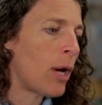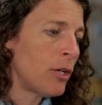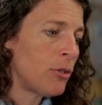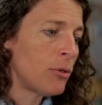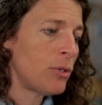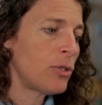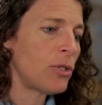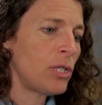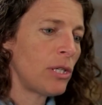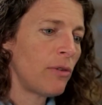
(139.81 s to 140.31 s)

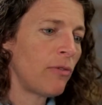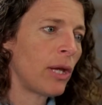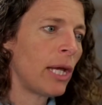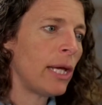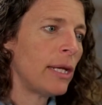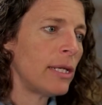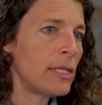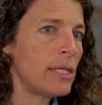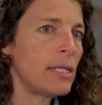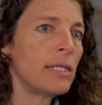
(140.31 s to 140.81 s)
graduate
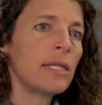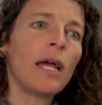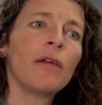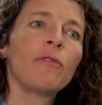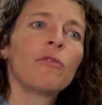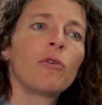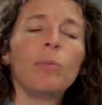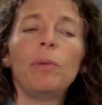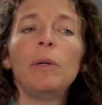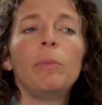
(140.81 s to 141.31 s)
certificate is
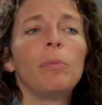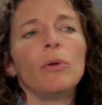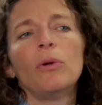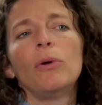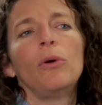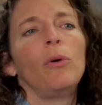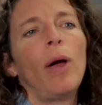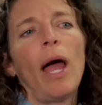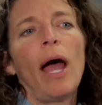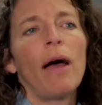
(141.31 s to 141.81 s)
designed for
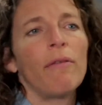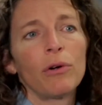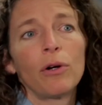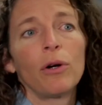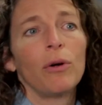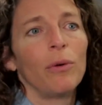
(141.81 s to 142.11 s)
people who have a